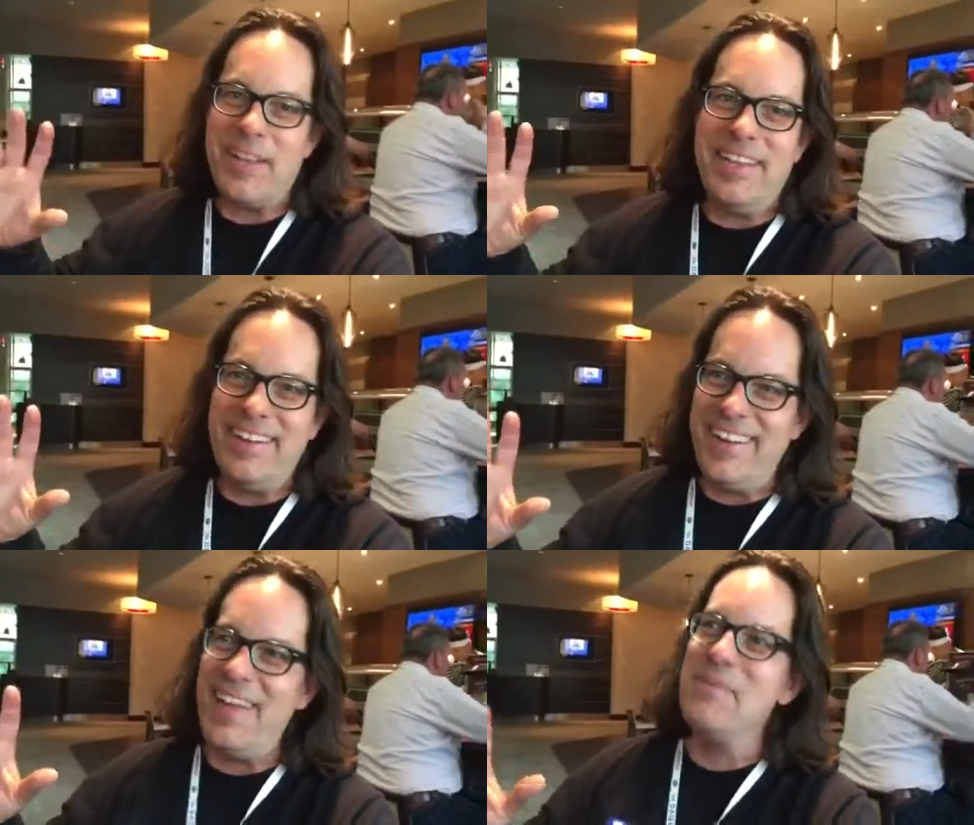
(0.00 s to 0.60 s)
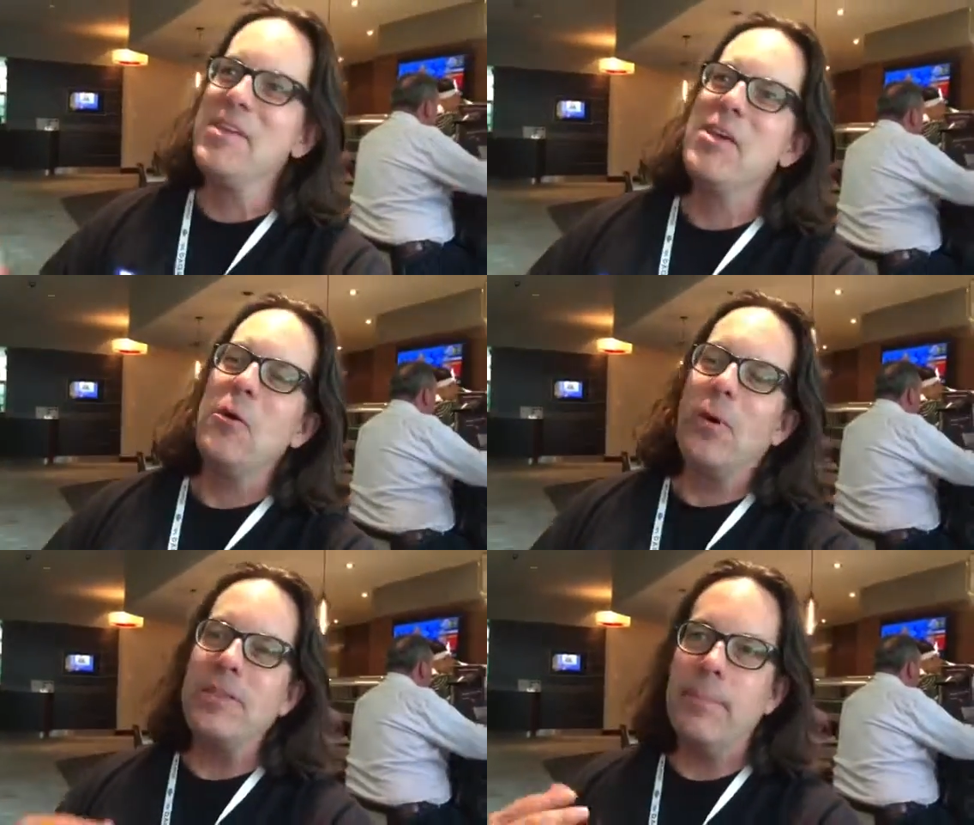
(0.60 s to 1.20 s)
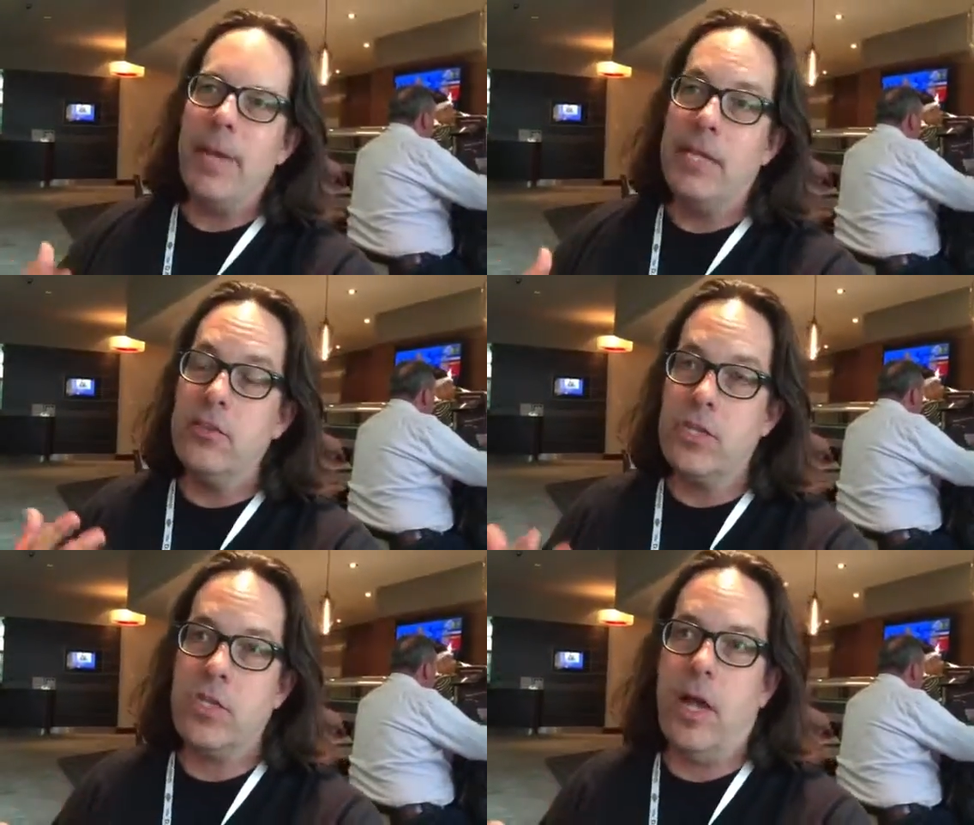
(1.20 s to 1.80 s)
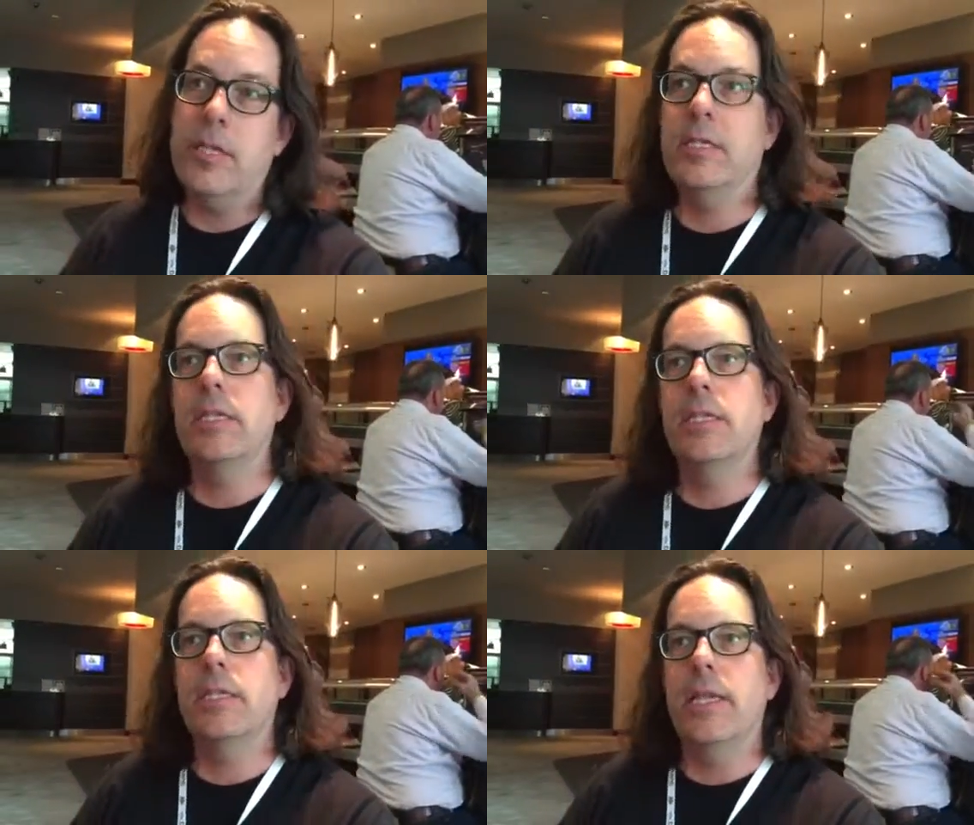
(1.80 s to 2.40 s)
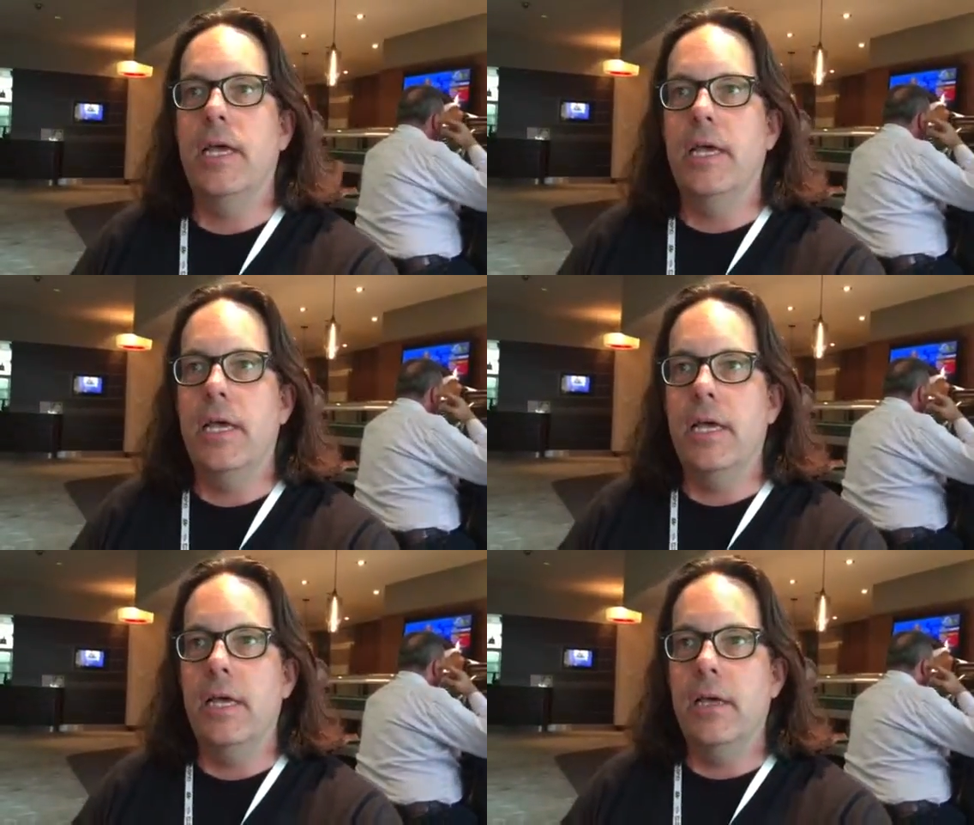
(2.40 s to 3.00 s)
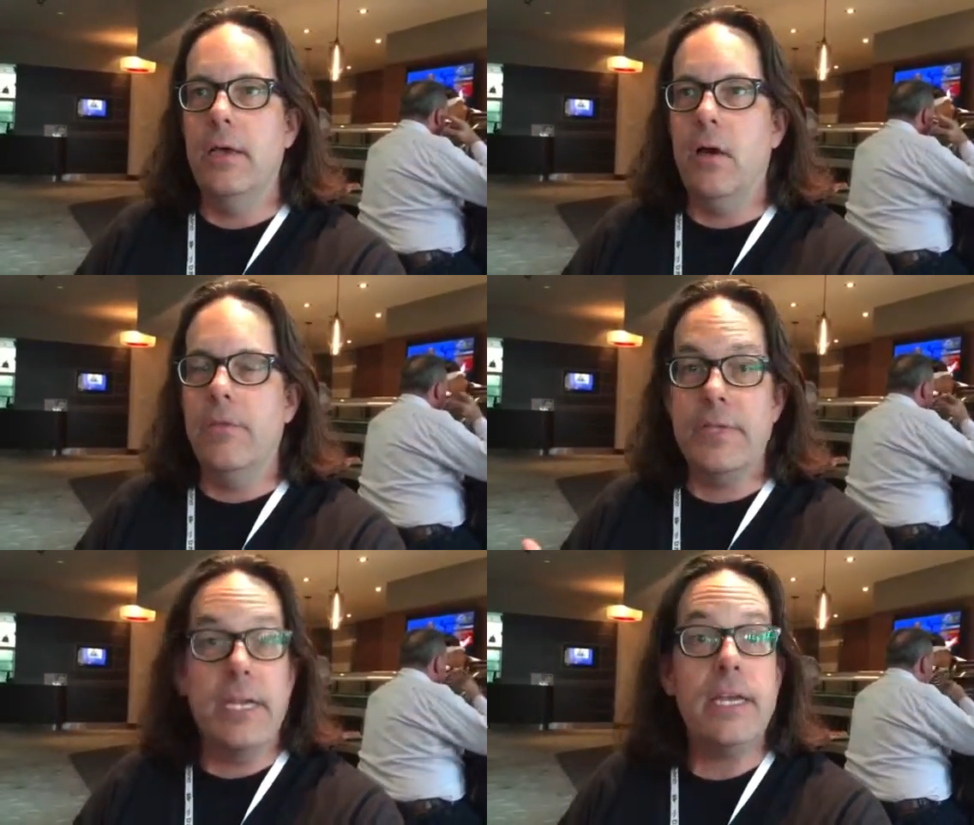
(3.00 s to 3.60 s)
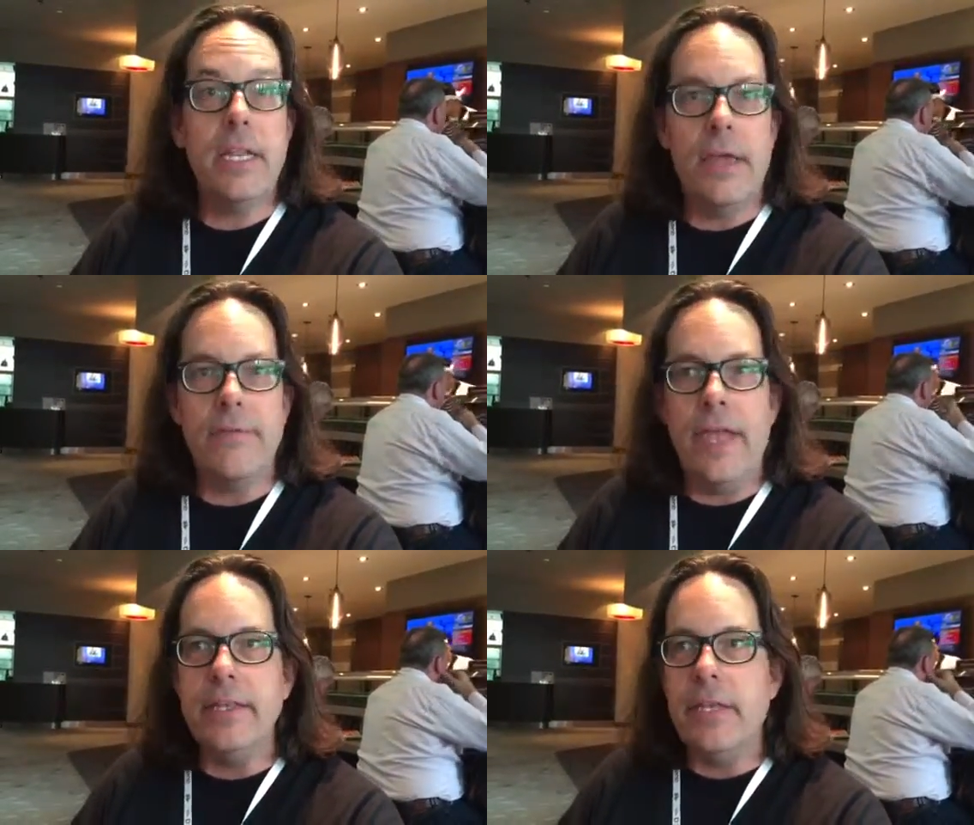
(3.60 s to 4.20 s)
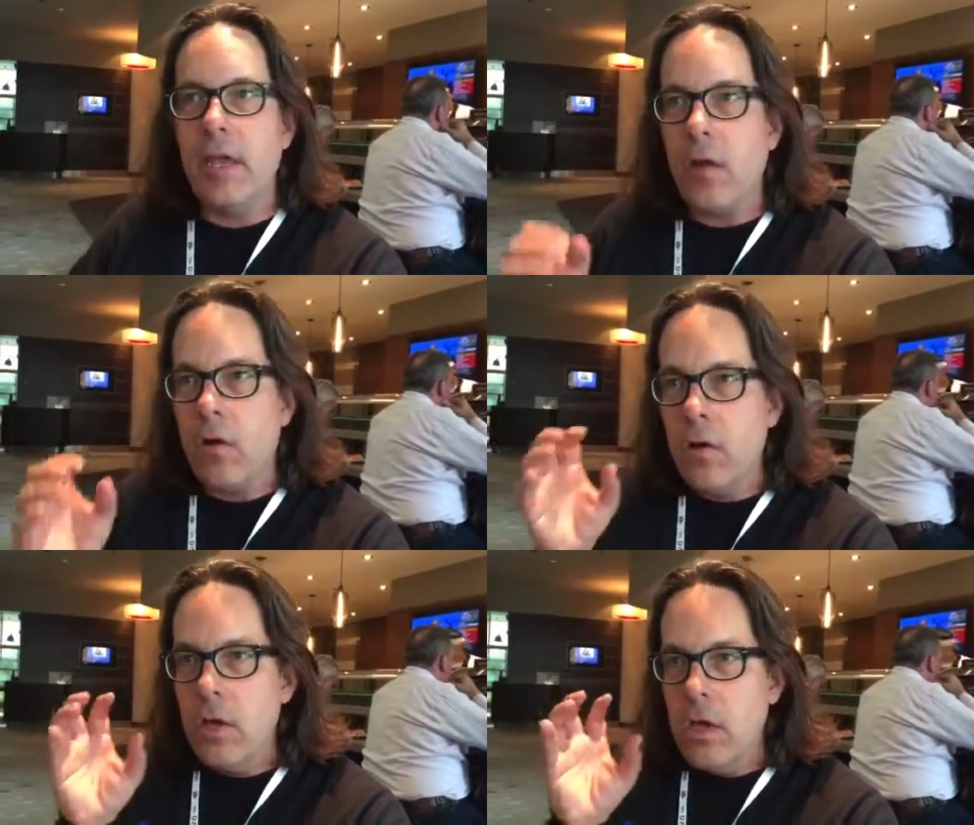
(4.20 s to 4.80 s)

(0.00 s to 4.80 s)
at Lindenlab what the magic sauce is of Second Life, and they are